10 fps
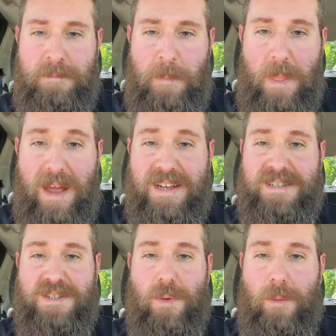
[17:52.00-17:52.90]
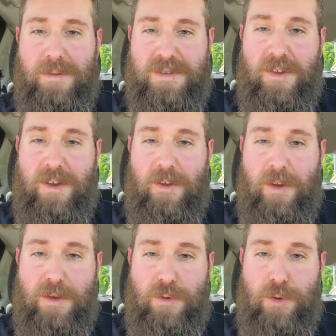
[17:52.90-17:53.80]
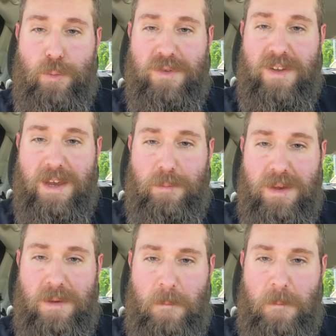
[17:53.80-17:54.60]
I guess that's why when I was clicking on it, YouTube was taking me.